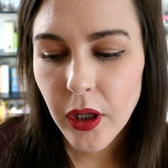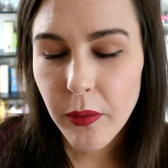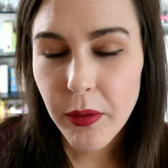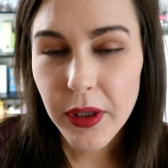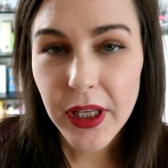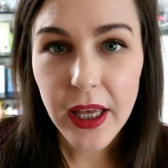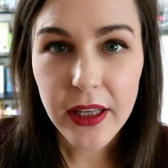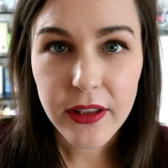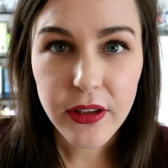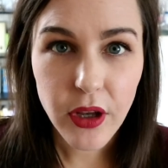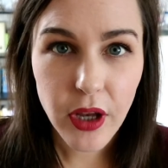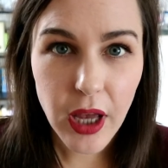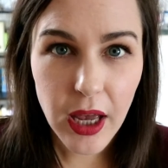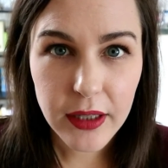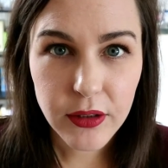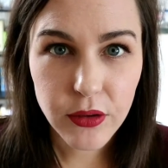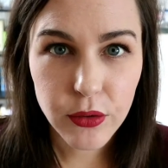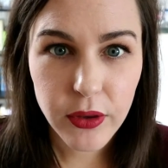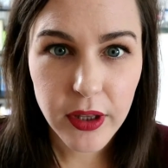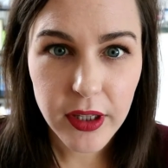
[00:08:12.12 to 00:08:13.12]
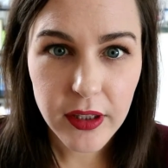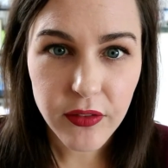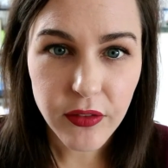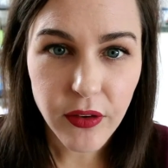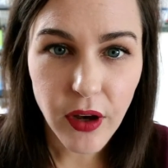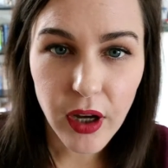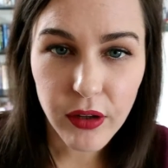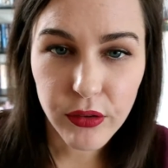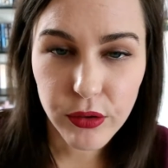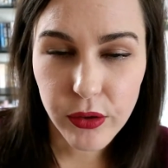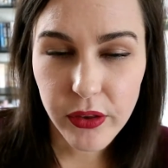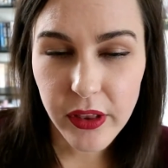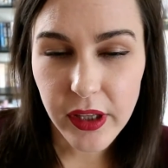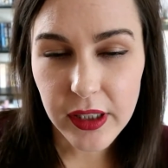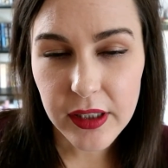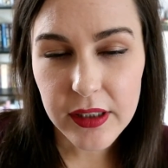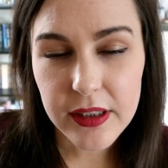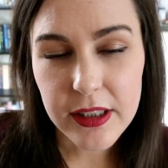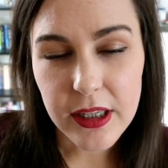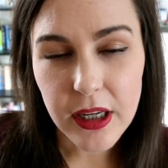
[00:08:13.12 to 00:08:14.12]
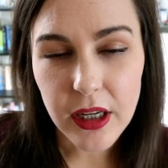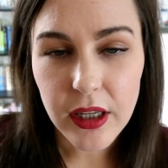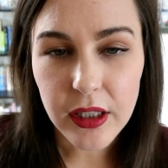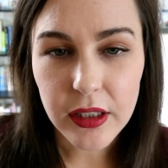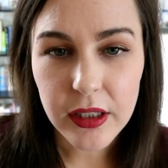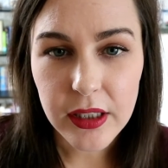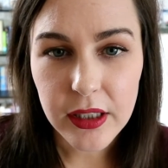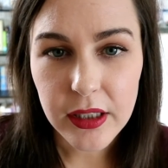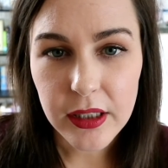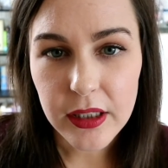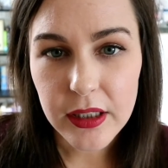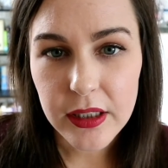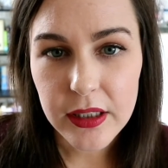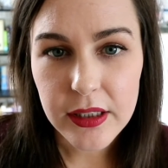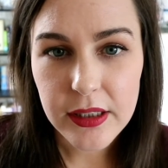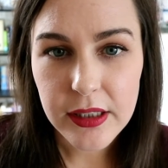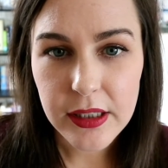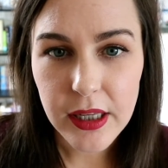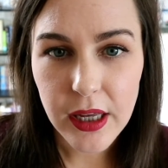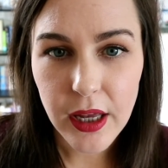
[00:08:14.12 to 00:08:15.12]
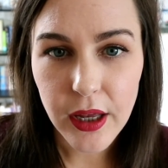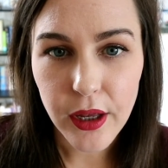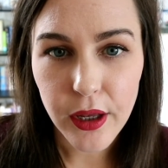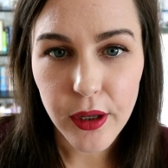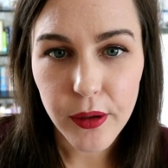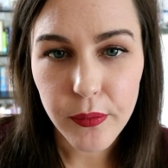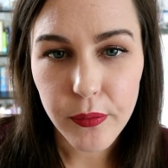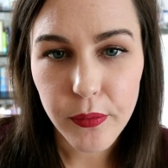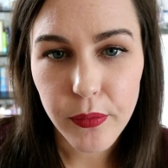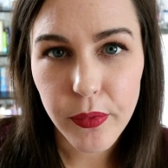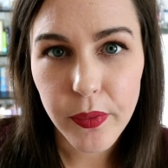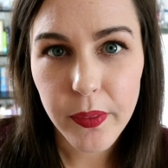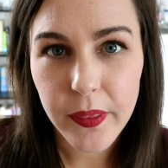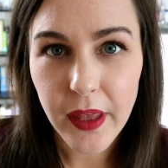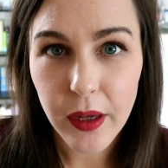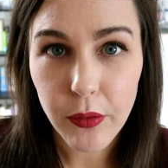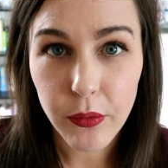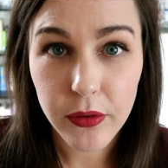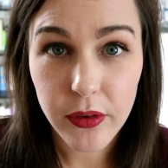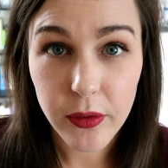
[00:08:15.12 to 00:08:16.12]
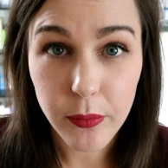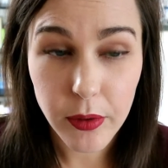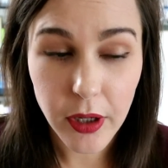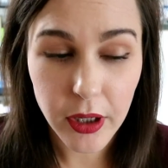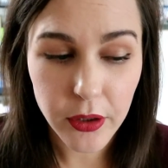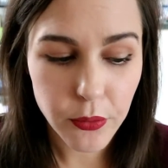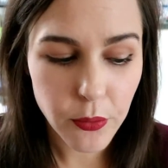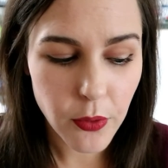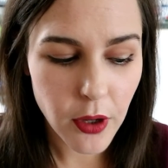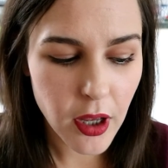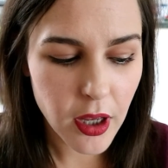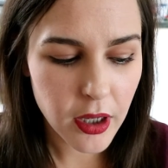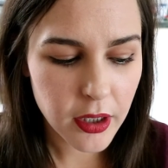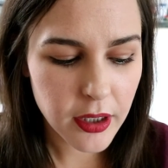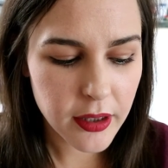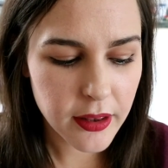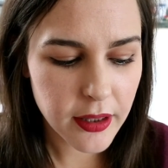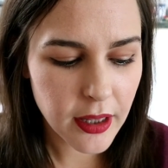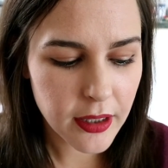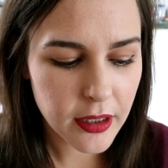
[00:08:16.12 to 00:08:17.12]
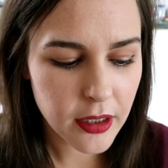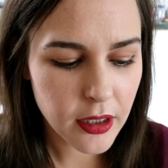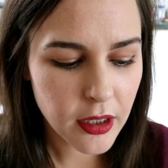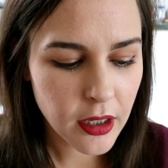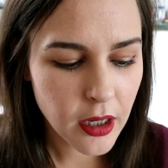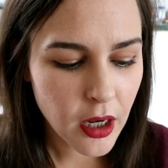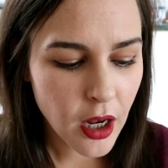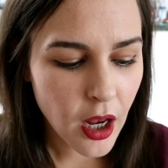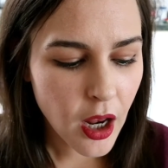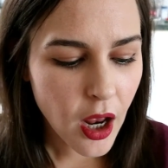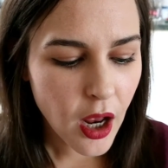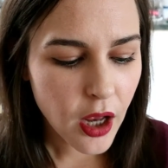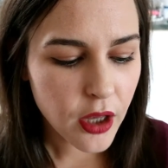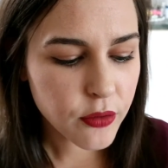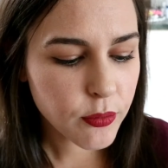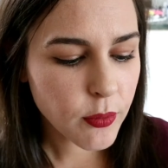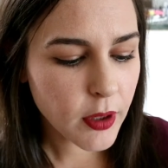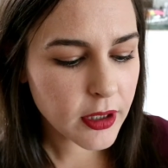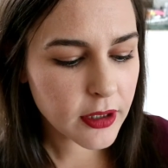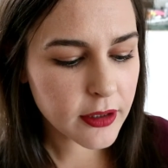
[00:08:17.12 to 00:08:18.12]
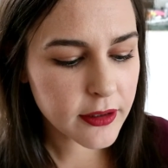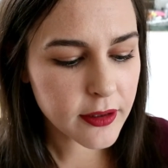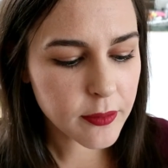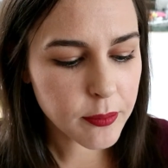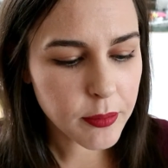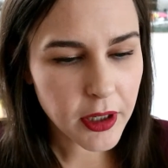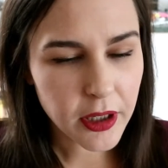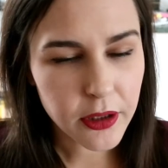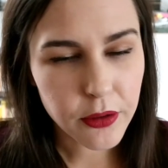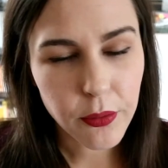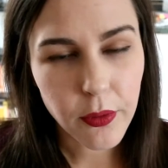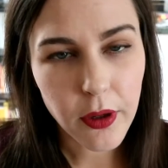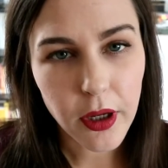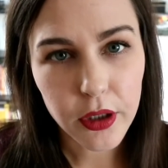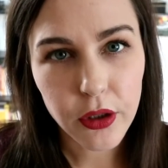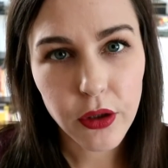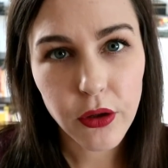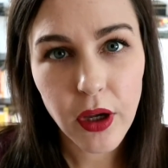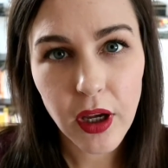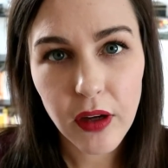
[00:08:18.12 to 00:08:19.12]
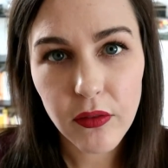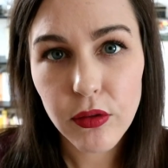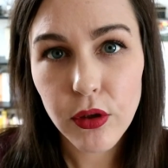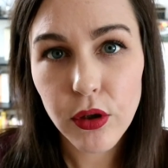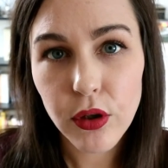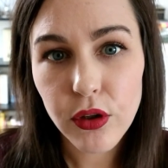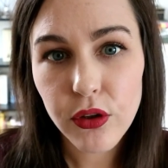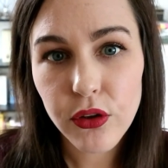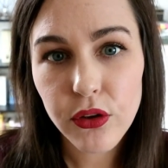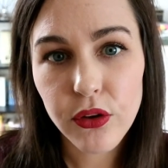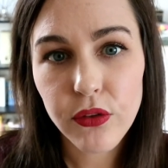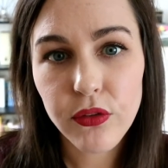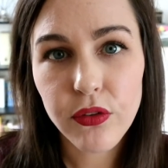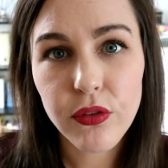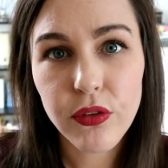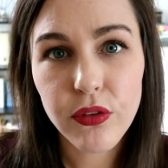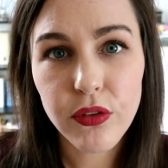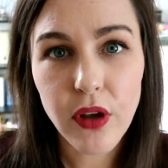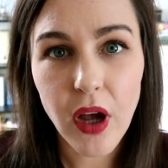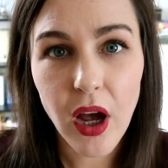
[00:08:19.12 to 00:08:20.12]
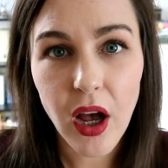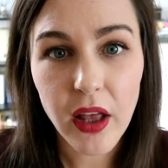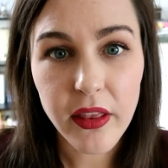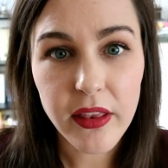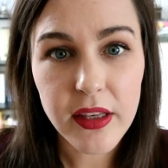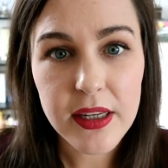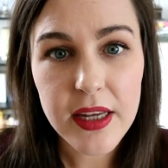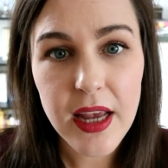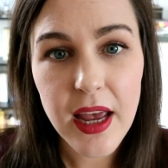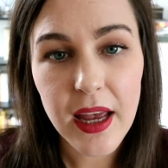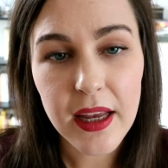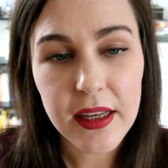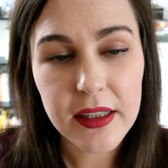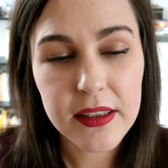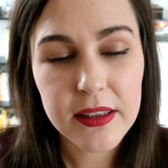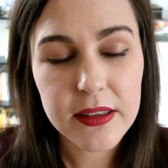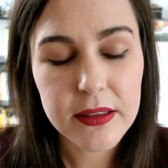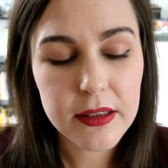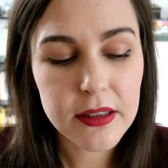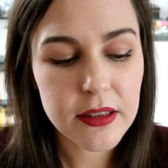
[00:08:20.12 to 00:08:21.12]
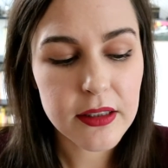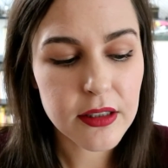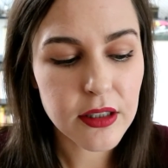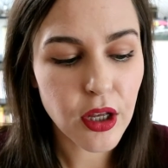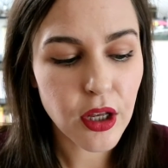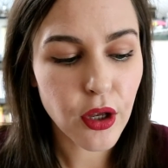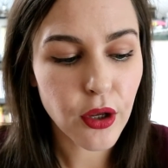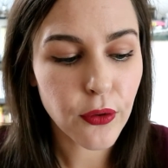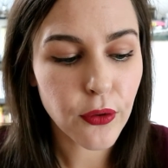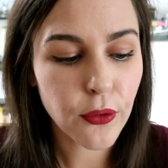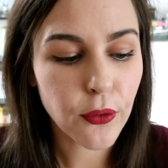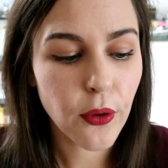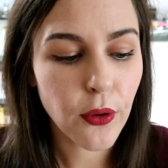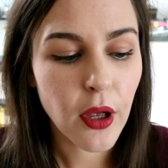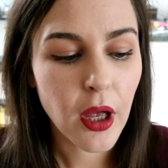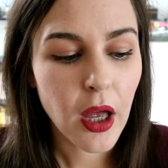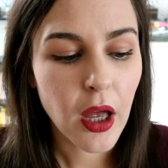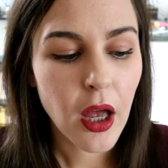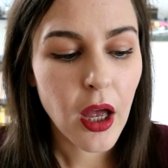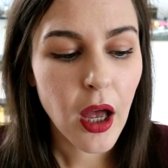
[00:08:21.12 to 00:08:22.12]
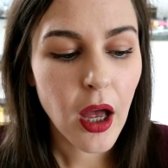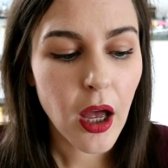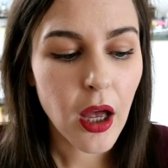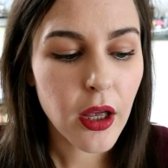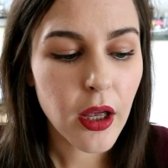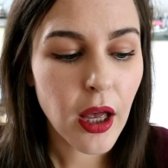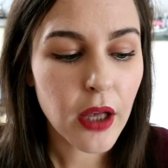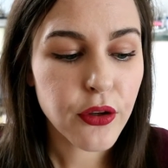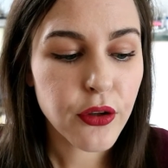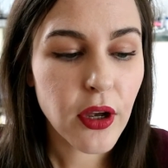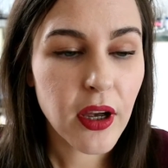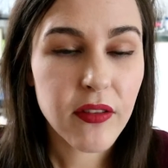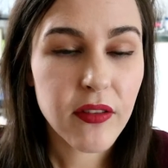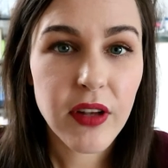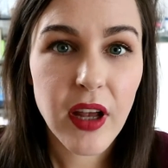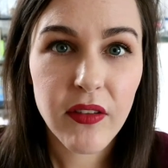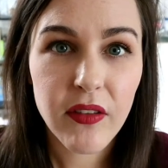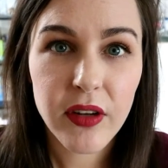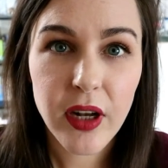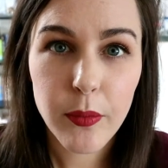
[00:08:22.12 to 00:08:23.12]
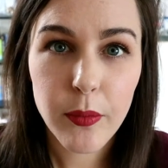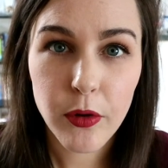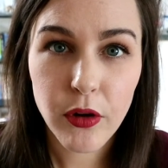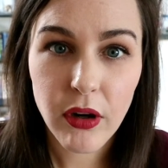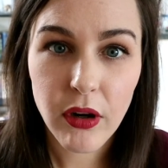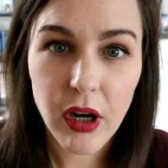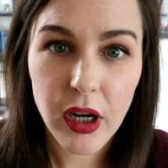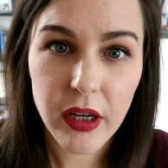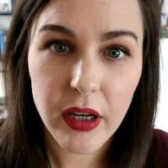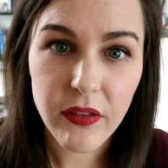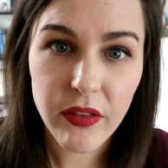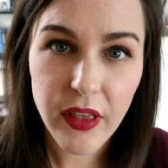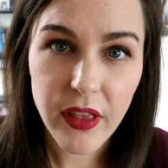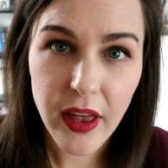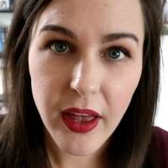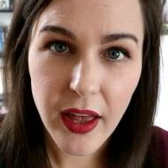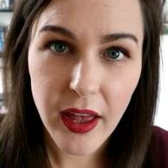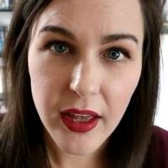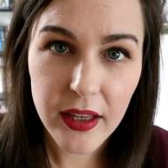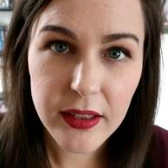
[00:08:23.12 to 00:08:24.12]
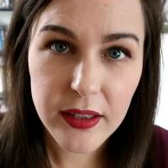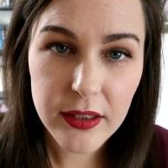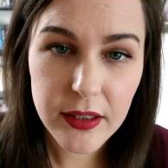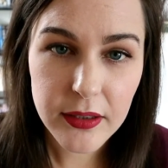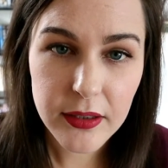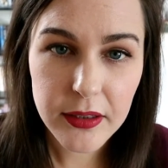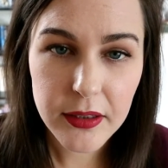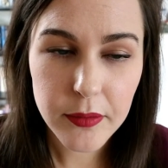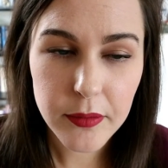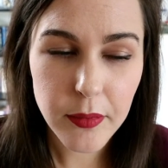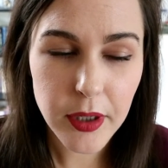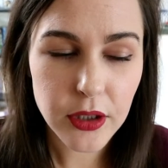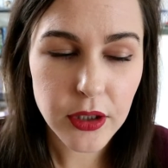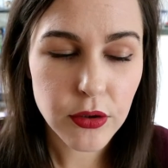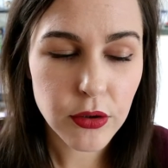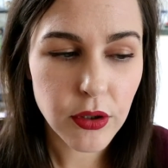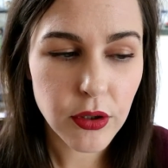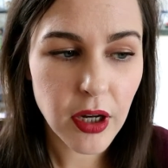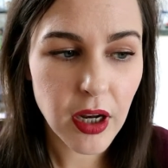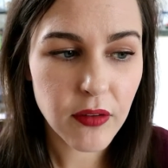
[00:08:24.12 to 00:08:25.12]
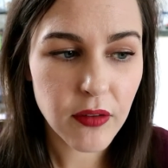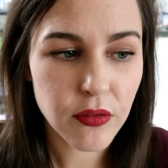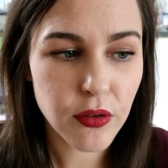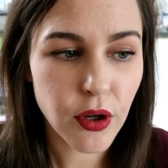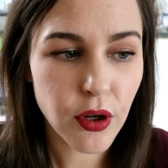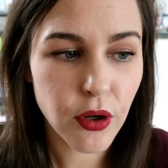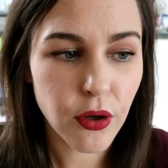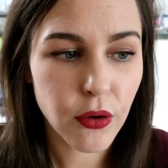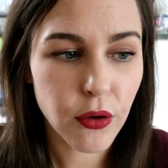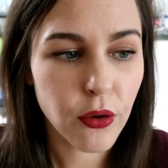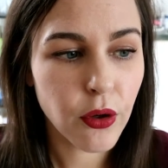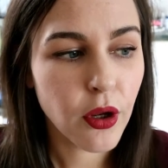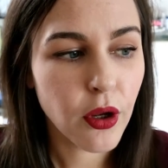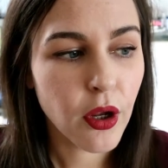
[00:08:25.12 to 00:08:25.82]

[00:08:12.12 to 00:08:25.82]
But yeah, so I had all these viral things done, and that was the blood work. And then as well as the blood work, you have lots of other tests. So you have to have an MRI of the head to make sure you have no